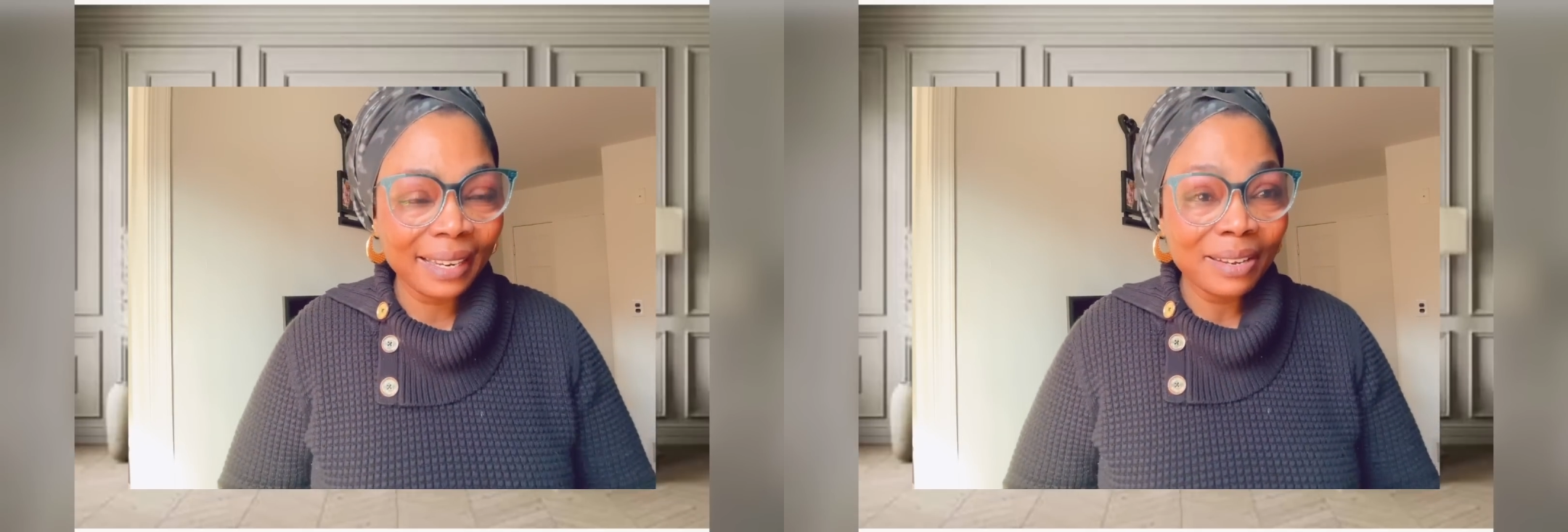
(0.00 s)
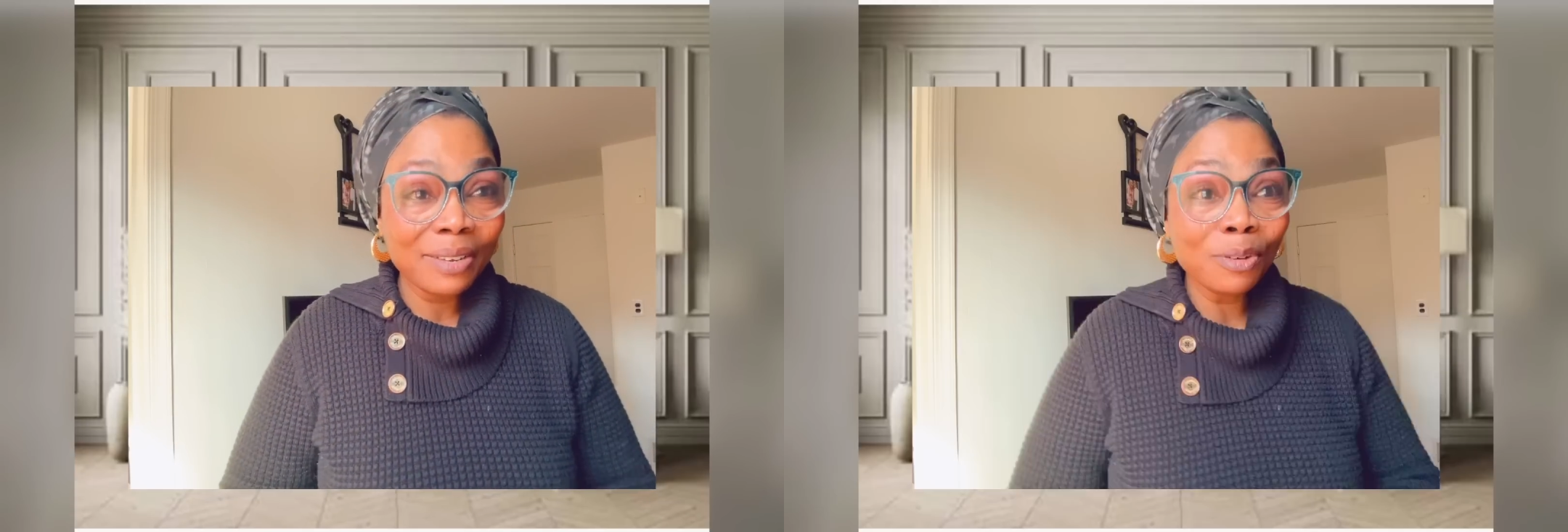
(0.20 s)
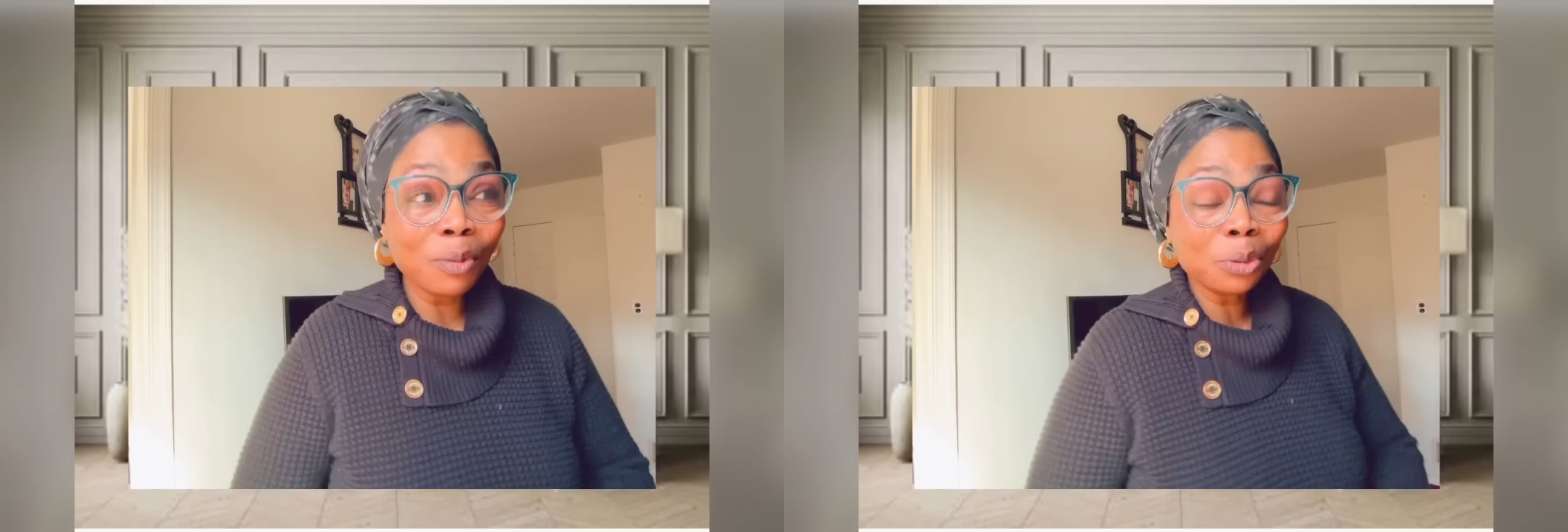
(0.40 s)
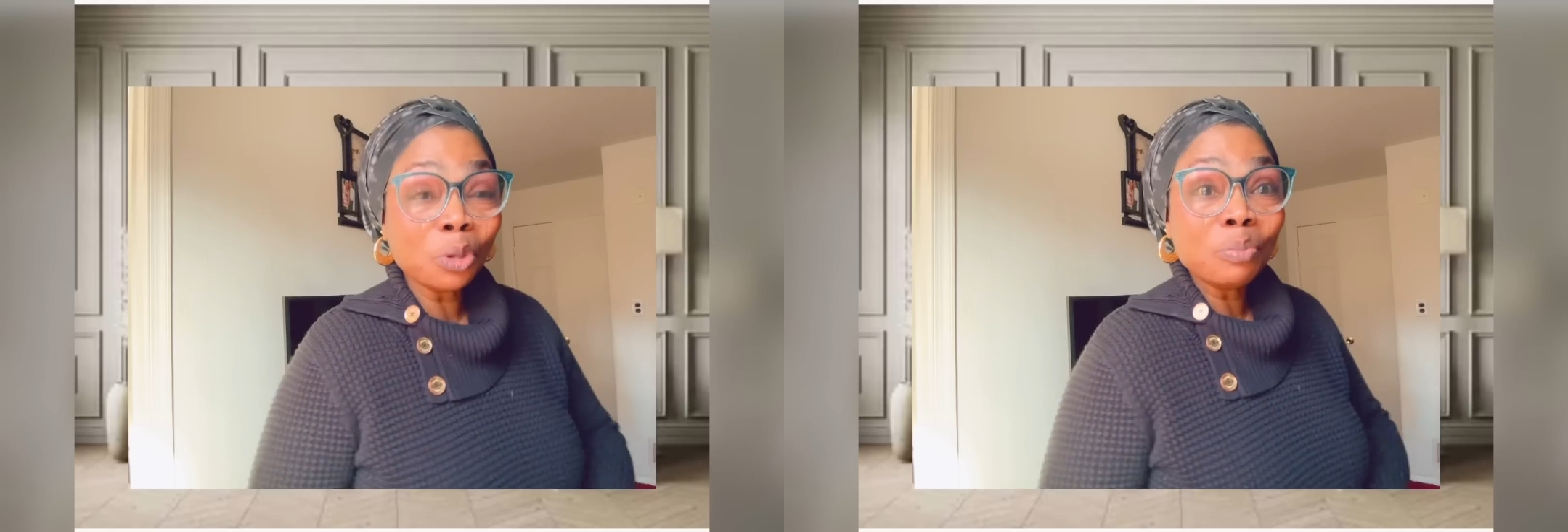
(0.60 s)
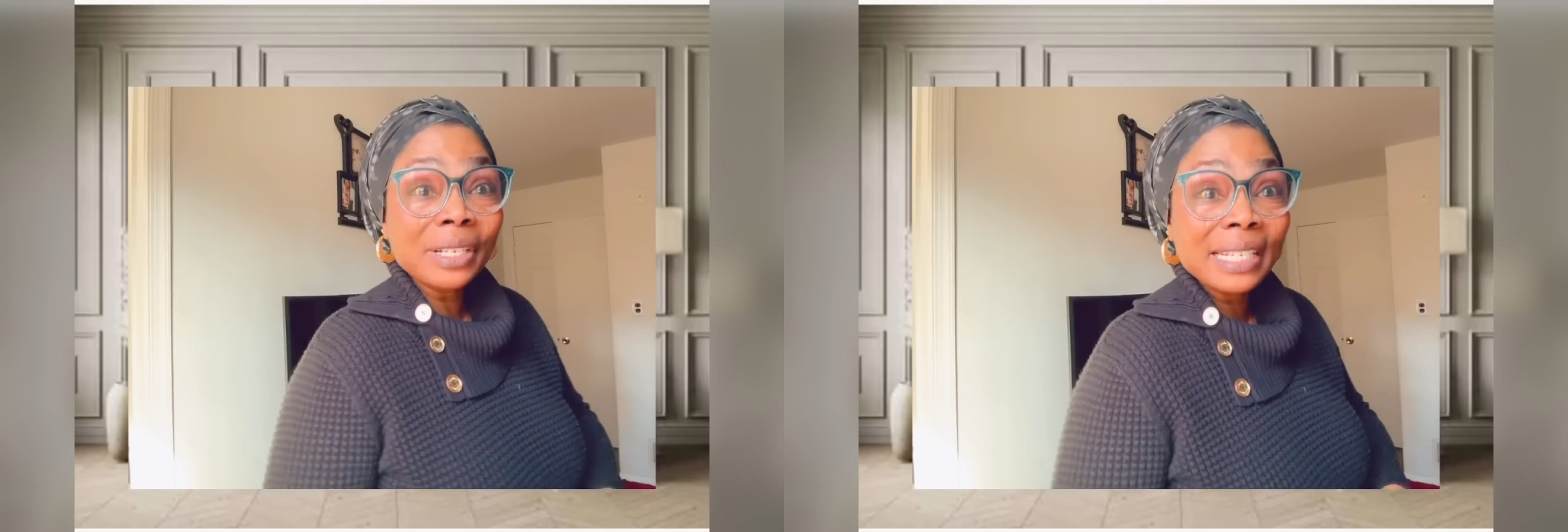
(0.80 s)
If you want
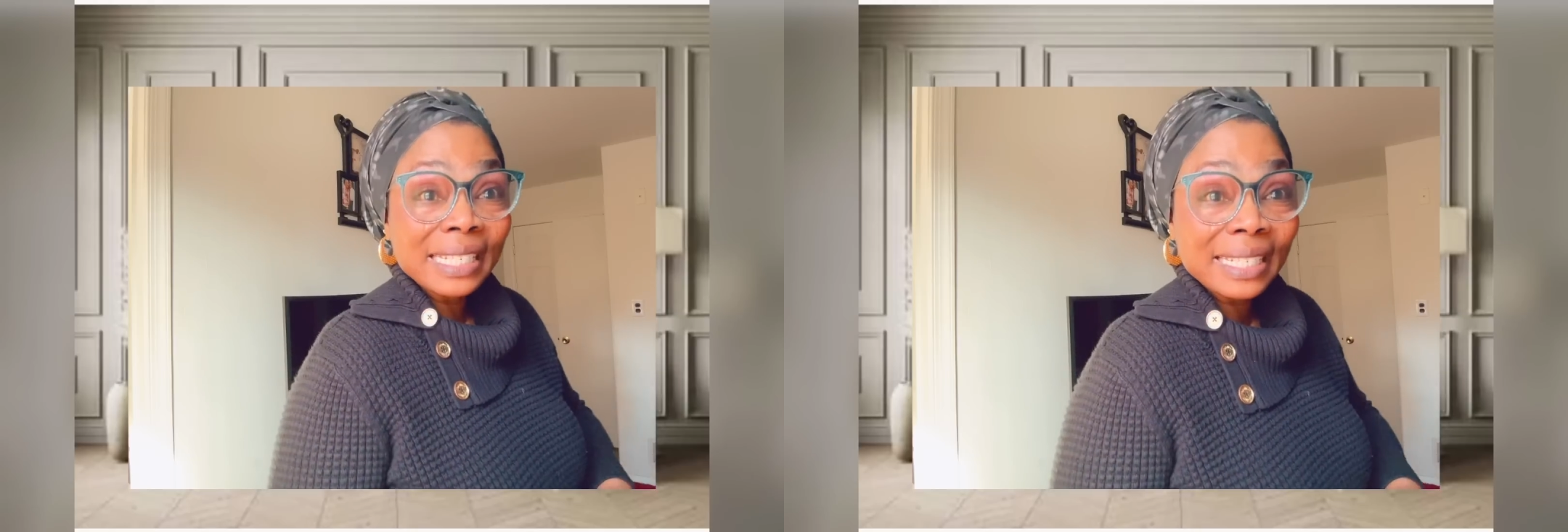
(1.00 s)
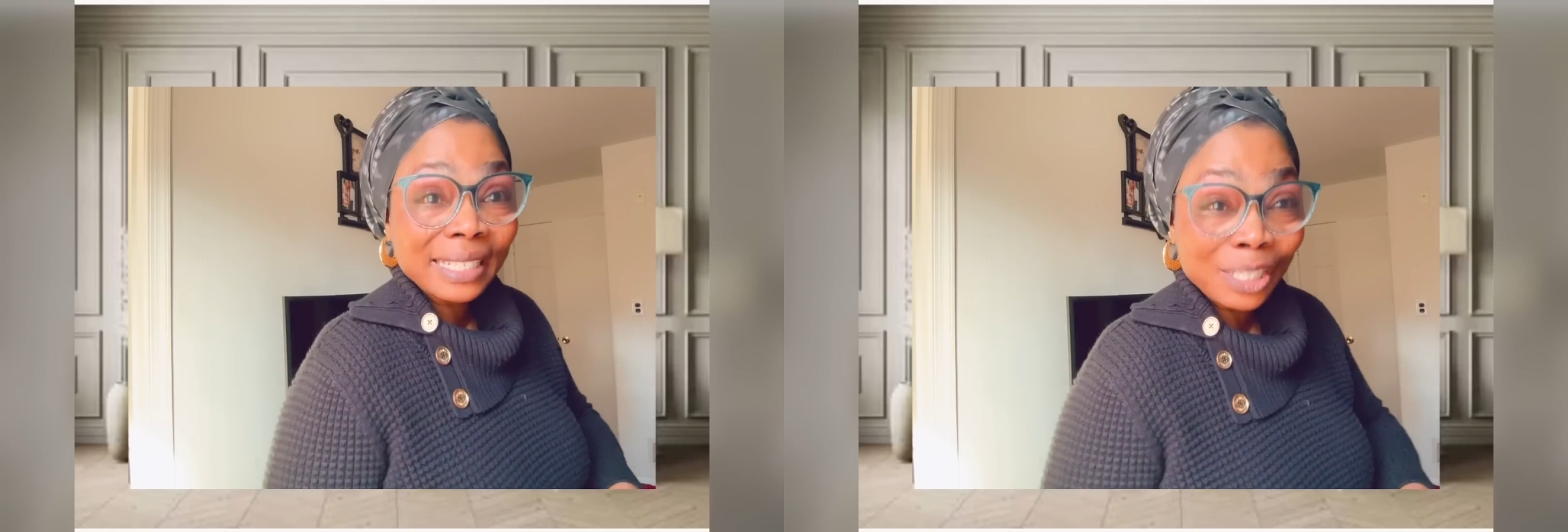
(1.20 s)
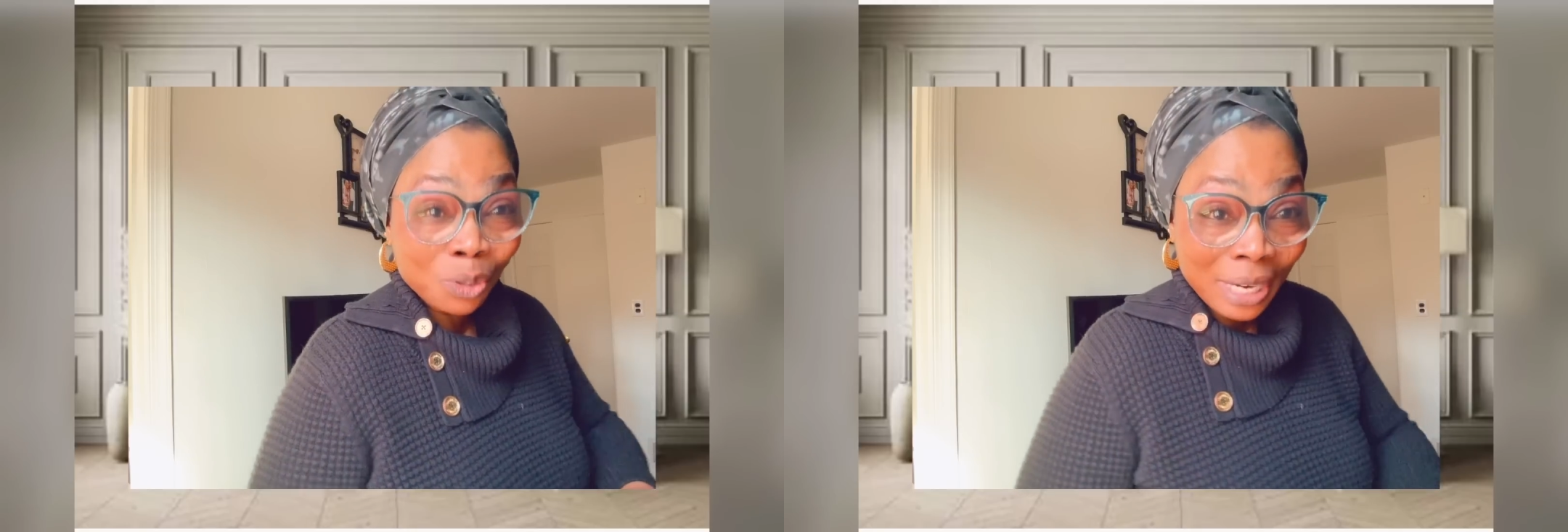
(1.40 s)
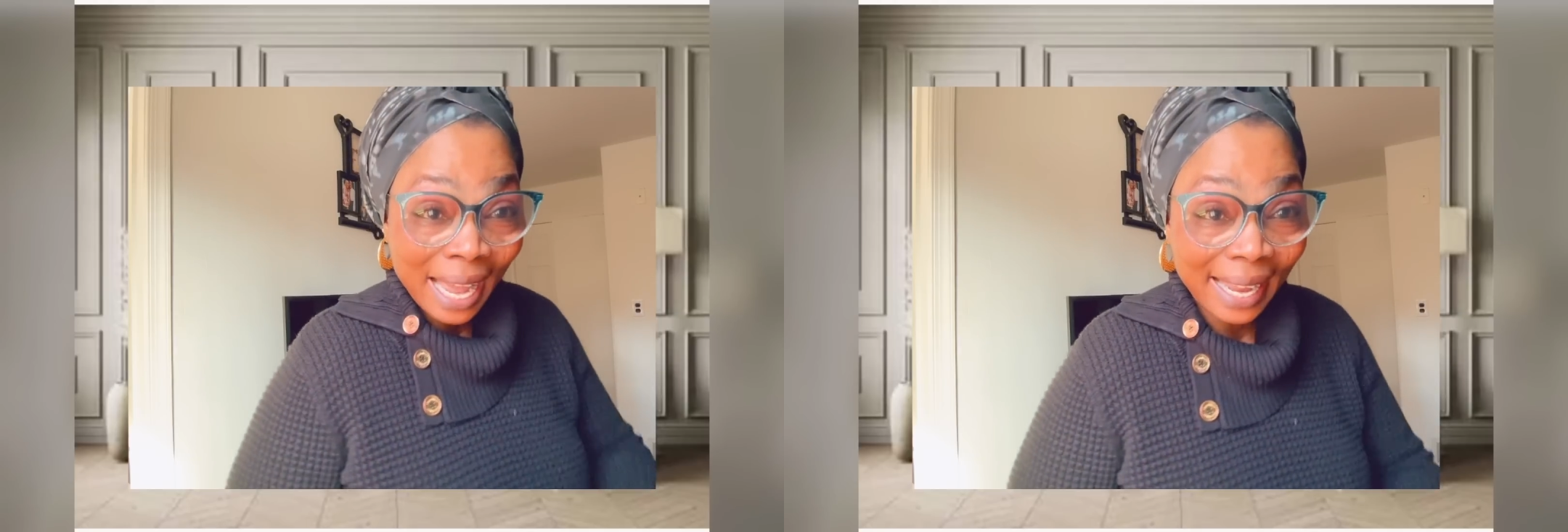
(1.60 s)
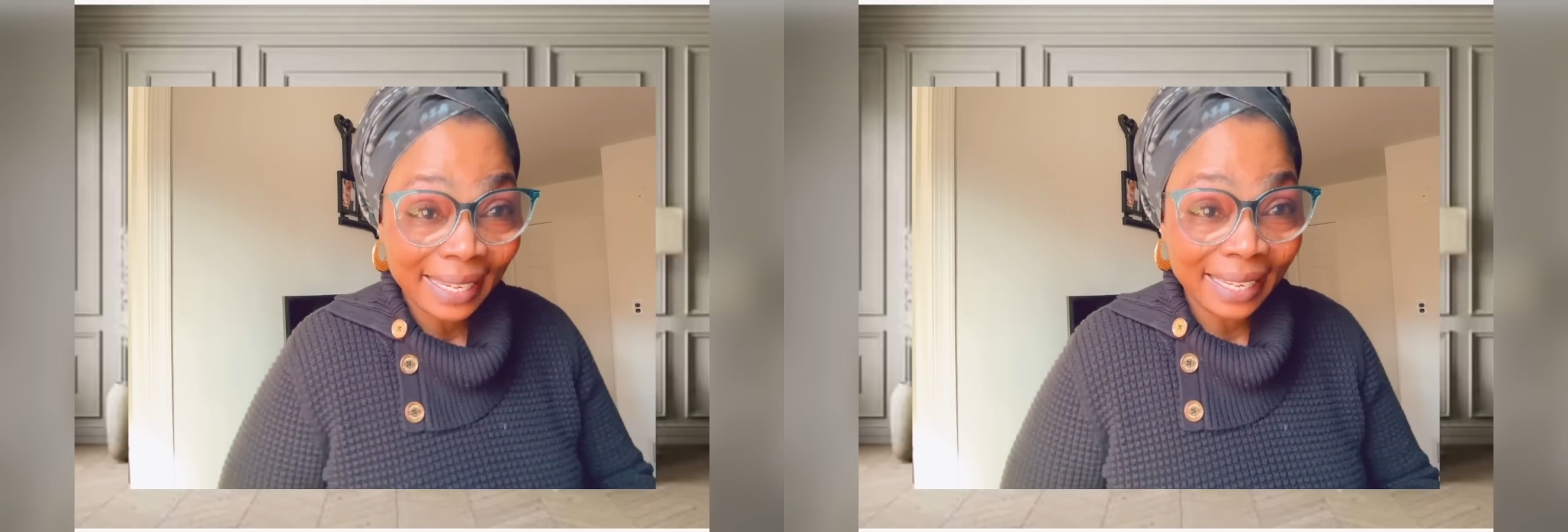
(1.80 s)
to be rich till you
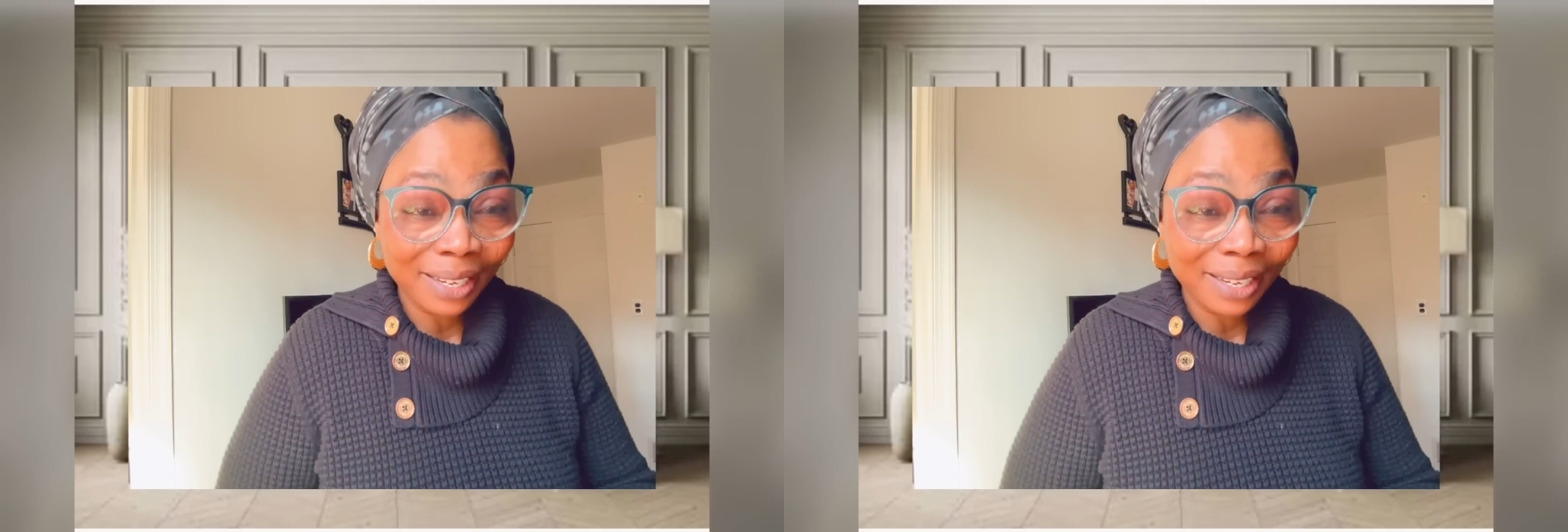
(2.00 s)
die,